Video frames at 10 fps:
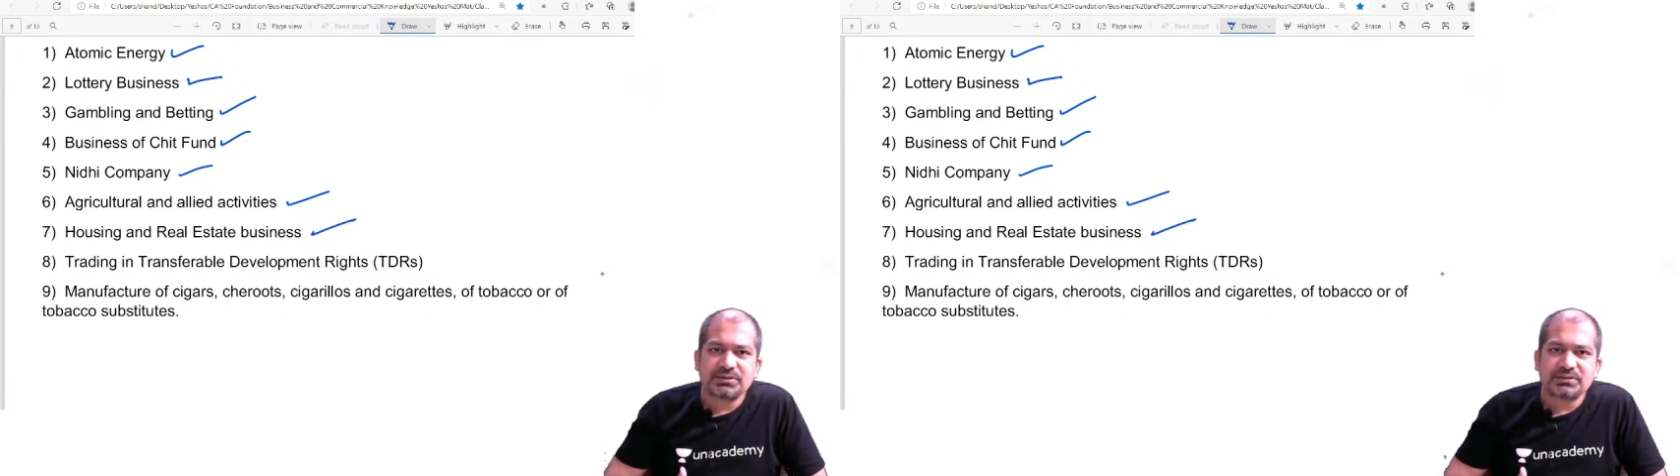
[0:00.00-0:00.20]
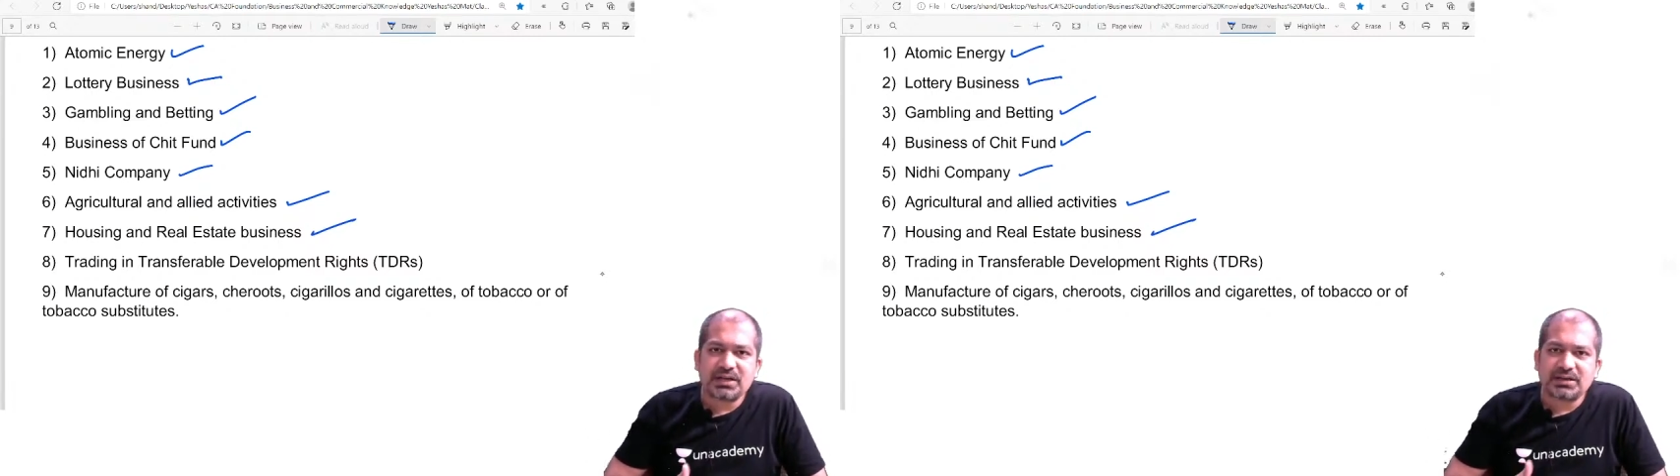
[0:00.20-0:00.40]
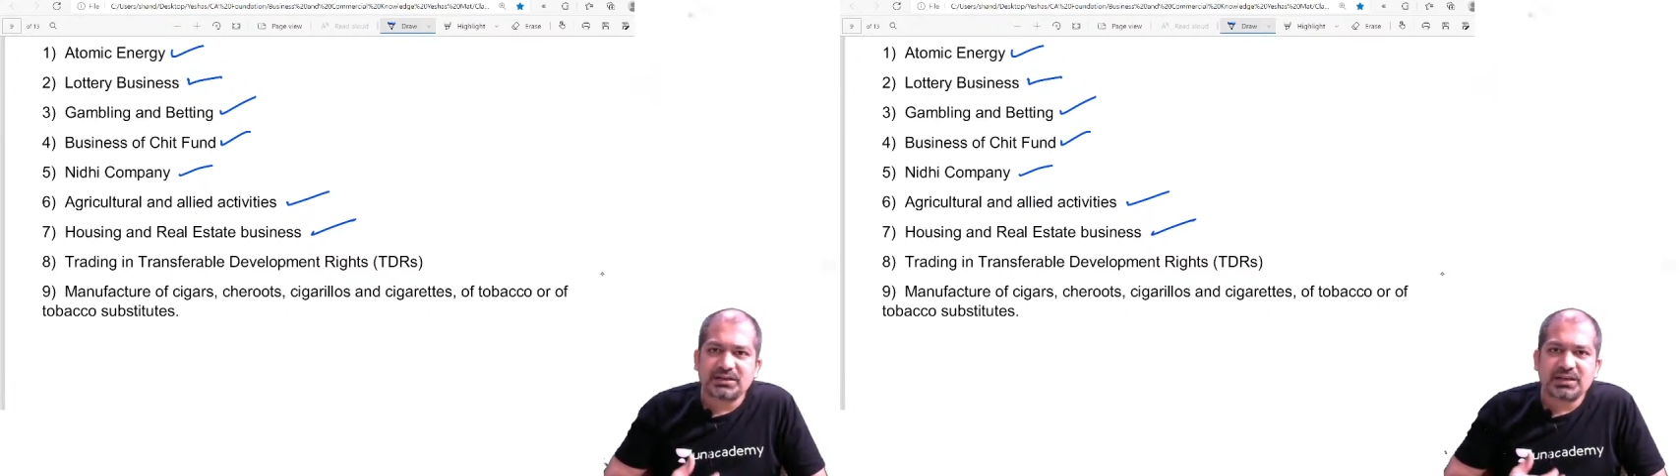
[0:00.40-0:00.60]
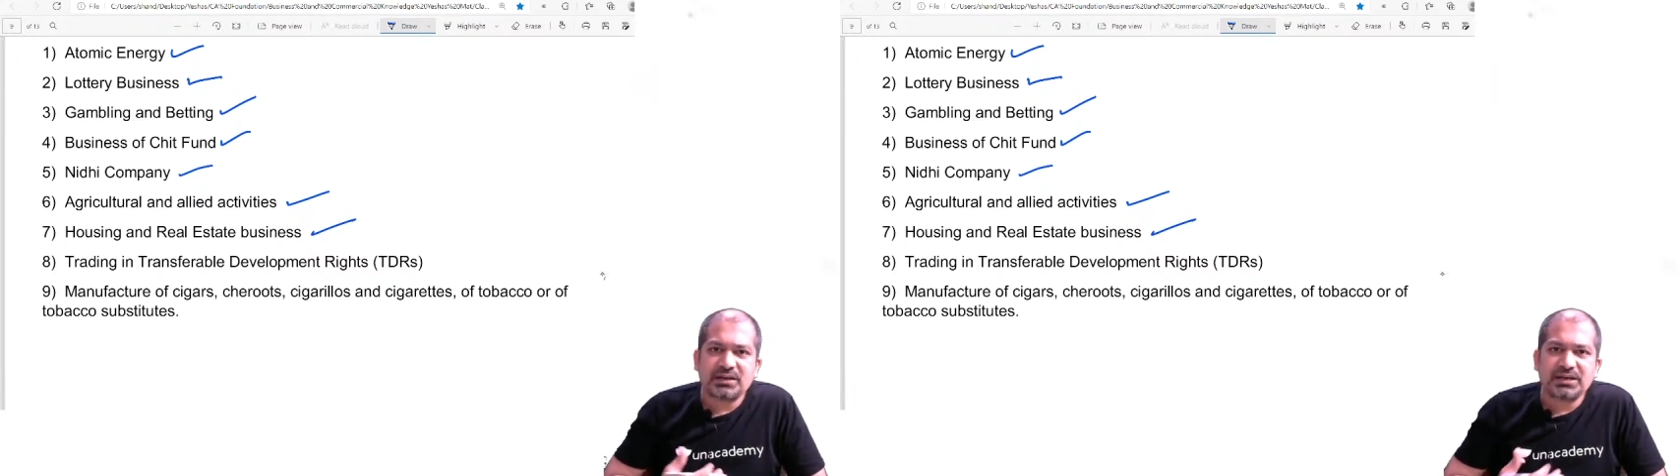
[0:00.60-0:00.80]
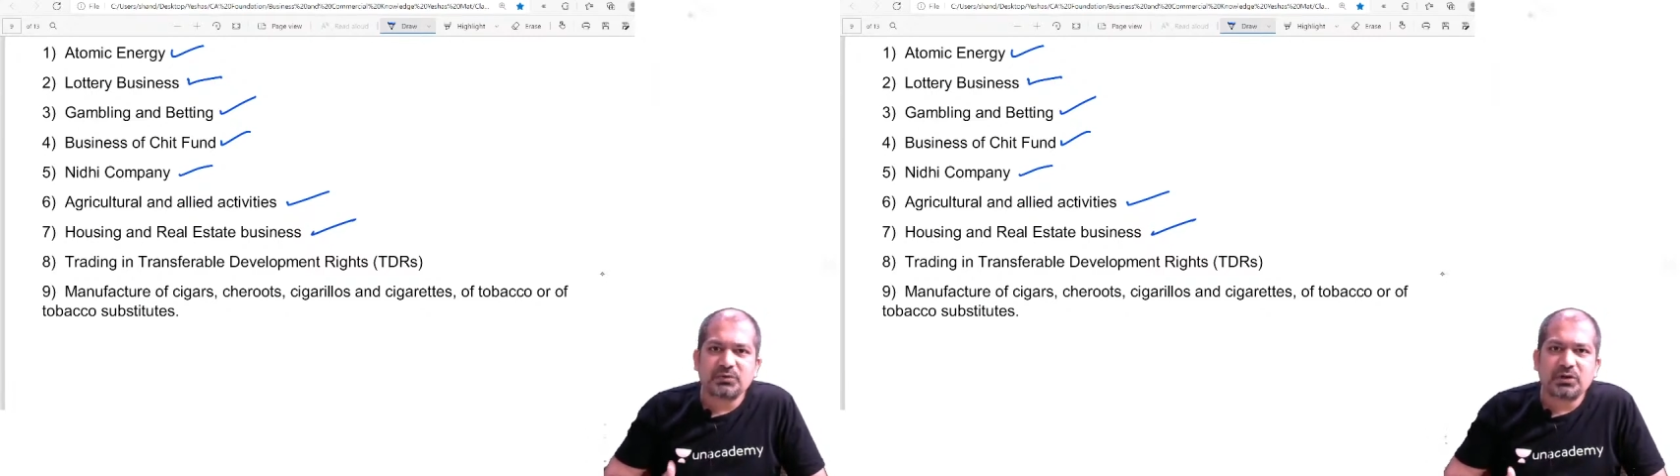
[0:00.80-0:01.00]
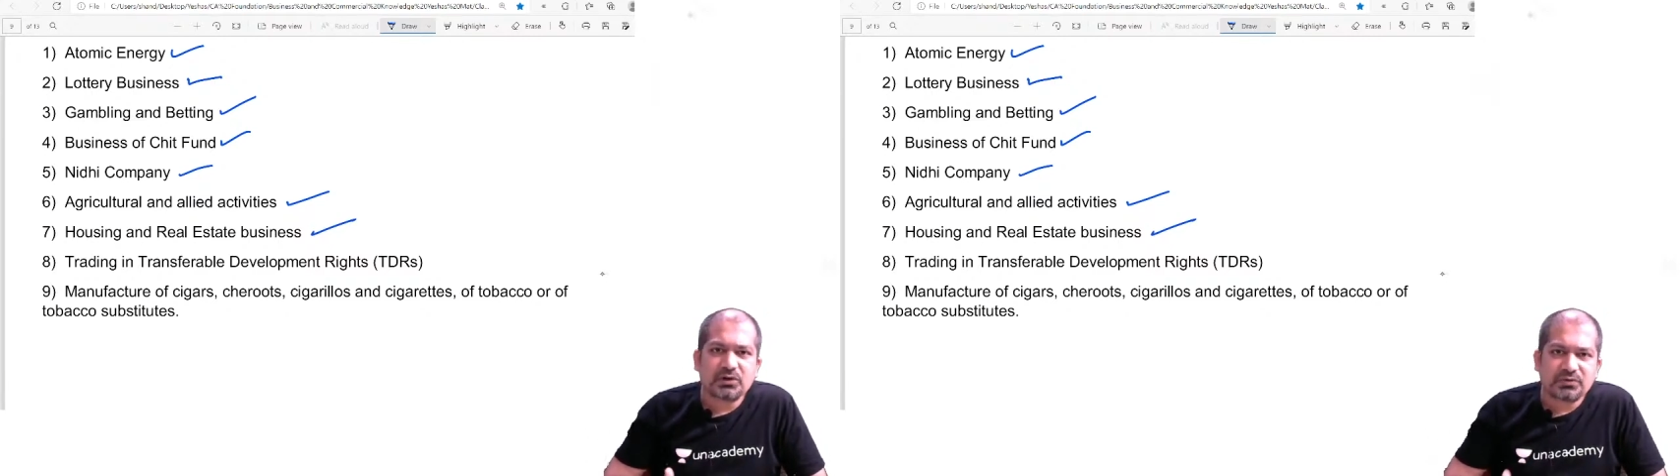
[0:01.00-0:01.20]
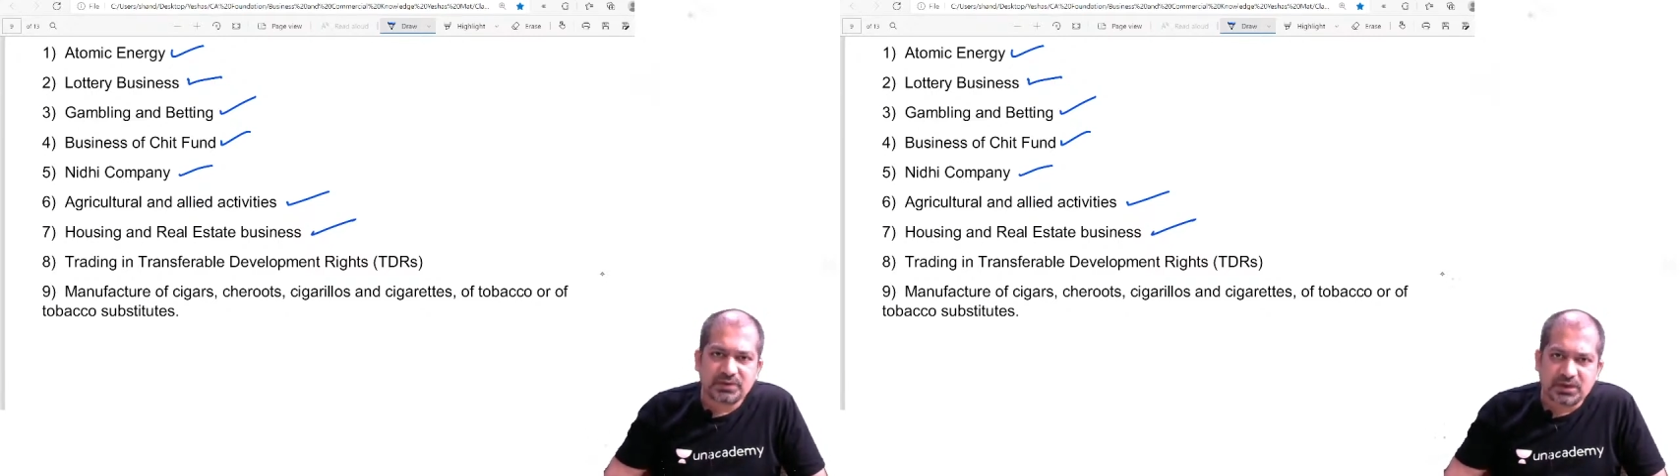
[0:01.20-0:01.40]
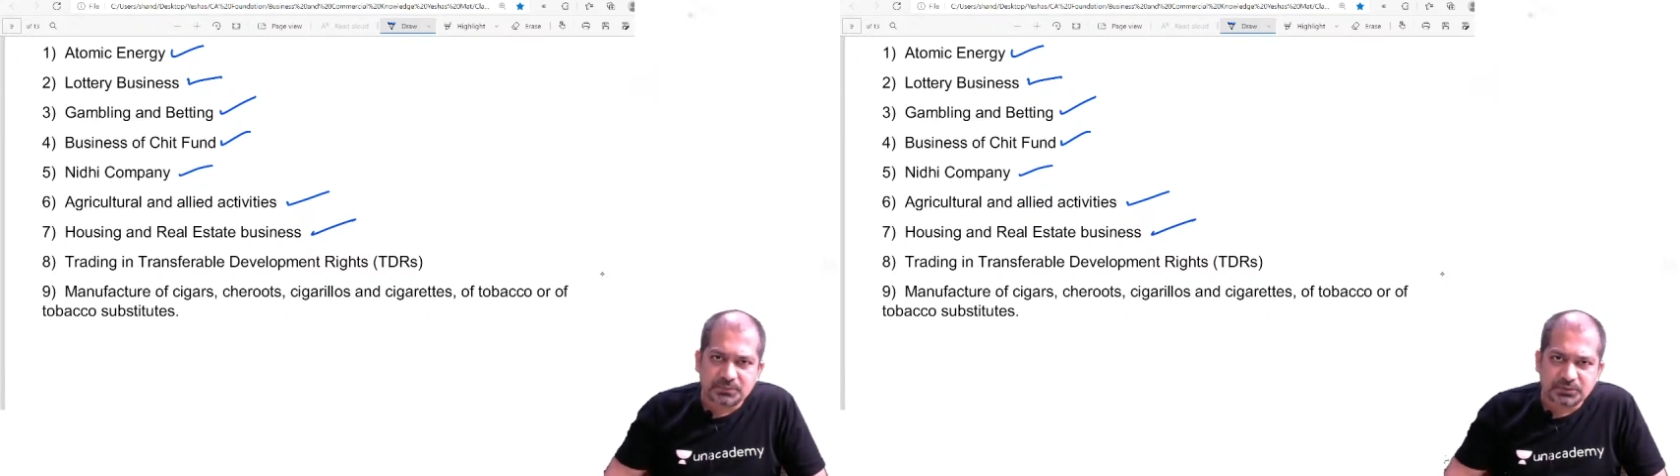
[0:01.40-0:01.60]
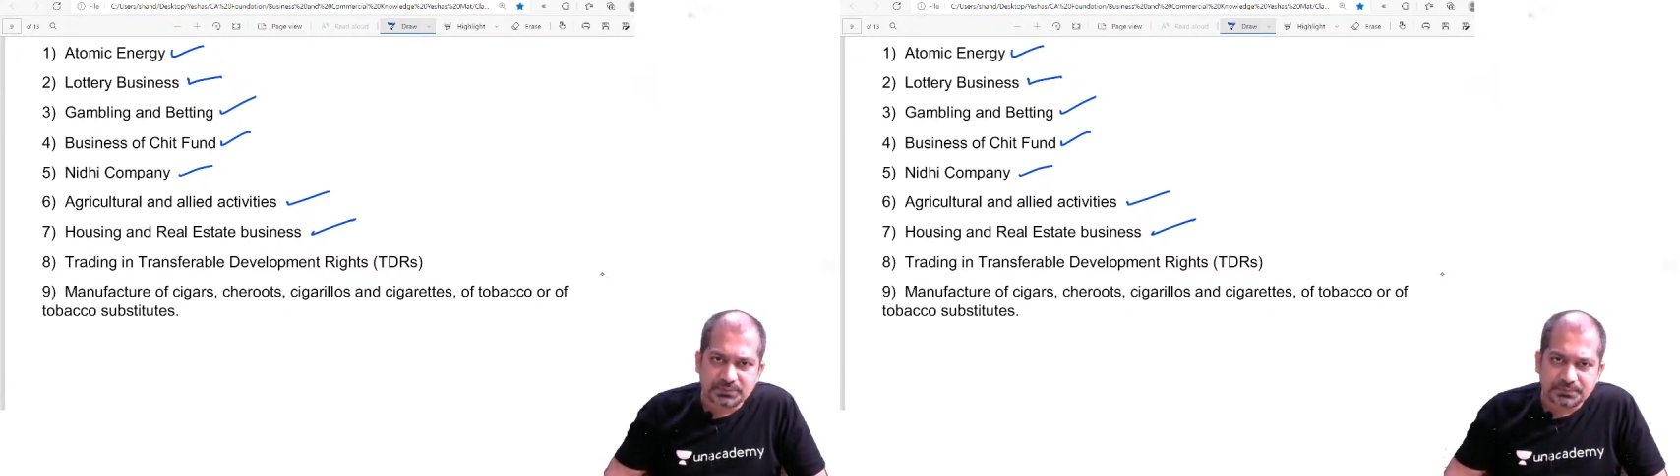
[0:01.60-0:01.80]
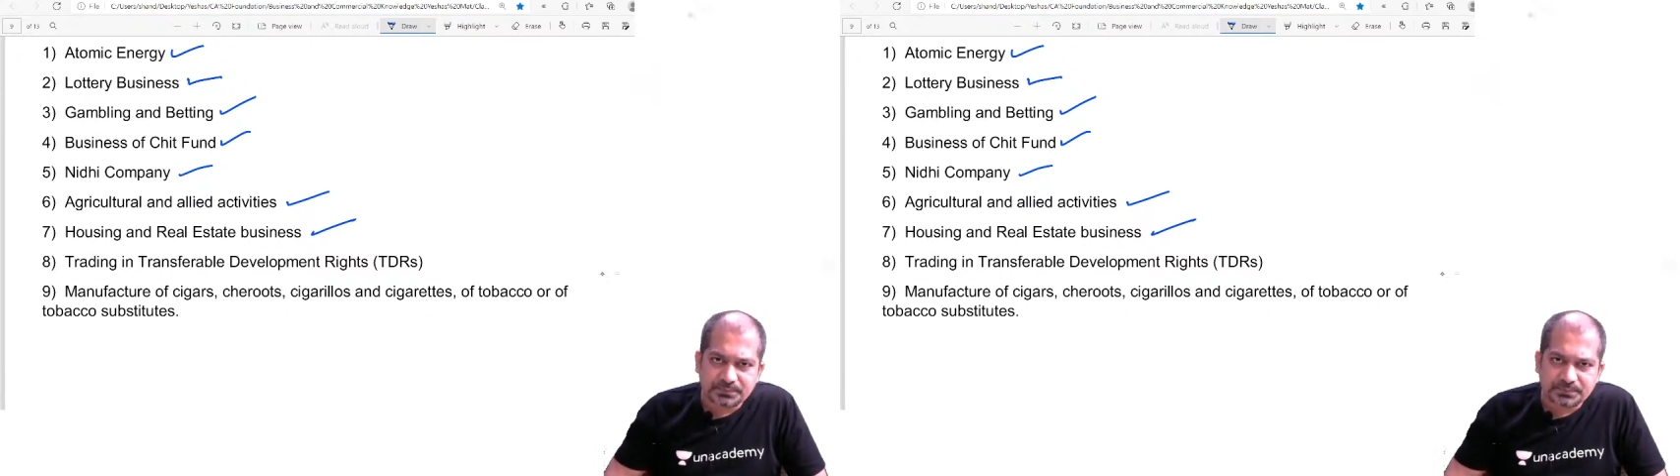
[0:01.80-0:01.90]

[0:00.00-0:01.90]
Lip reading: is that it can lead to a lot of corruption.